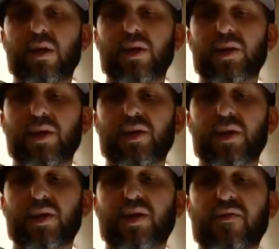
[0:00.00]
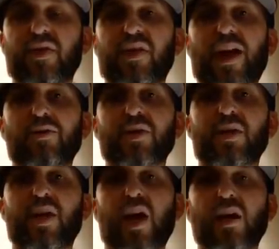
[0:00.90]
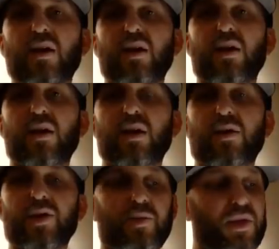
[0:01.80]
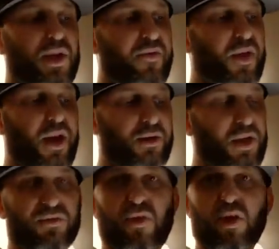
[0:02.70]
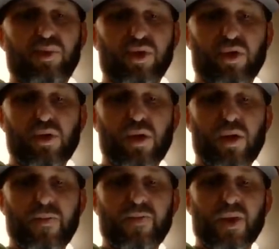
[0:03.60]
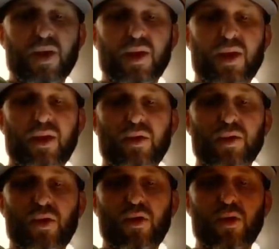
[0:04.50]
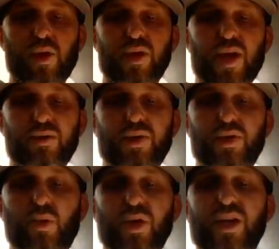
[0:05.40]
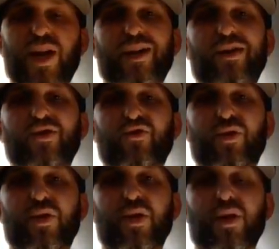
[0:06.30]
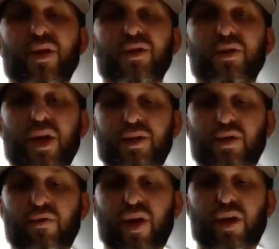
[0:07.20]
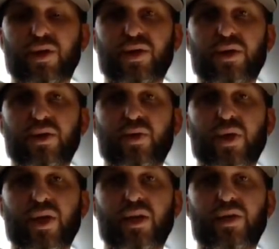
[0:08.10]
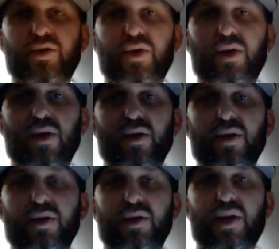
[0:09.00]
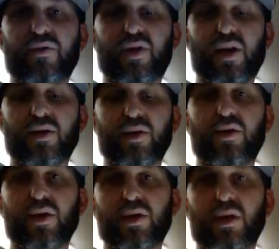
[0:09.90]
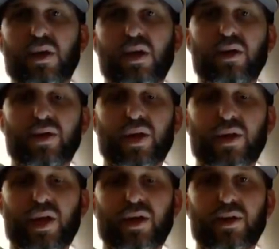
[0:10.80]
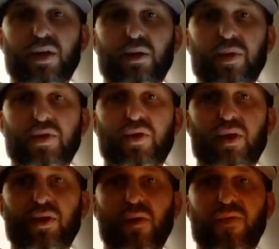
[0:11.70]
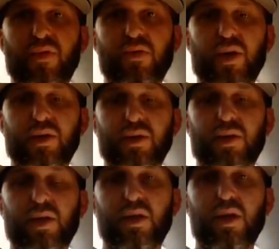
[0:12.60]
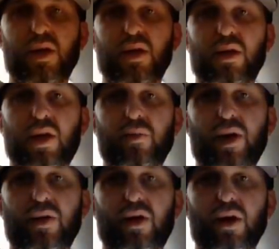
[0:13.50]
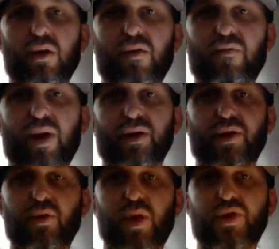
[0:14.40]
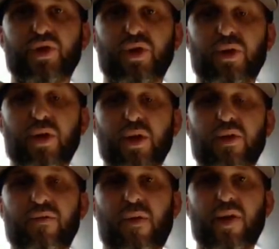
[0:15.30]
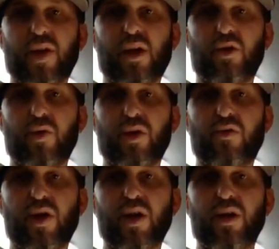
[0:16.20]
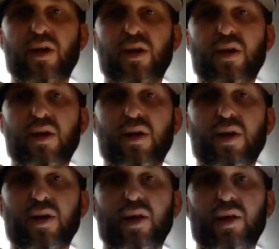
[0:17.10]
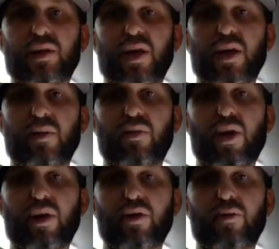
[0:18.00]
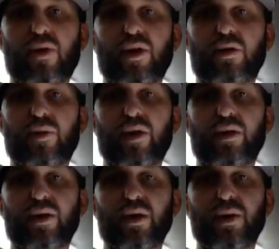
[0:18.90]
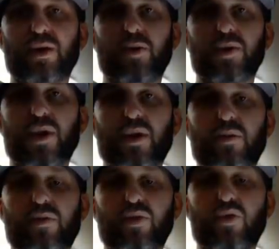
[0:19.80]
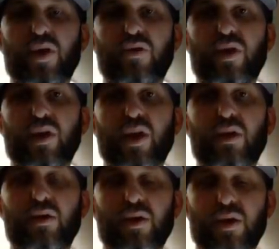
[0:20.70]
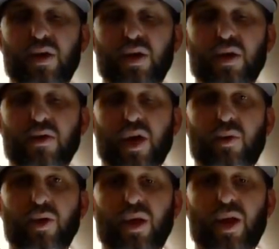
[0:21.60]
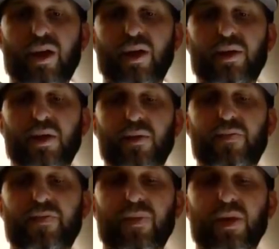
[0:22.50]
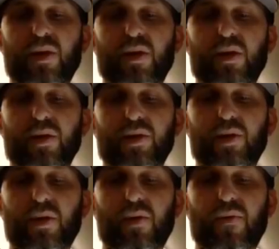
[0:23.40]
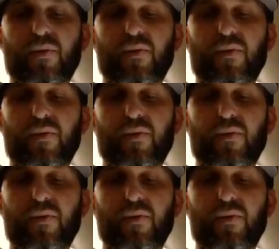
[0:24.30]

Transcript: So this is 7000K. It goes up to 7000, it's very blue. And then it goes all the way down to 2900. So that's your range. 2900, 7000. You can see the color change. I can see it on my screen, so hopefully you guys can see it. Look at the color of my sweatshirt. Very yellowy green. And then it's getting brighter, brighter, brighter till it's almost like a bluey green now. Like where the light hits it. So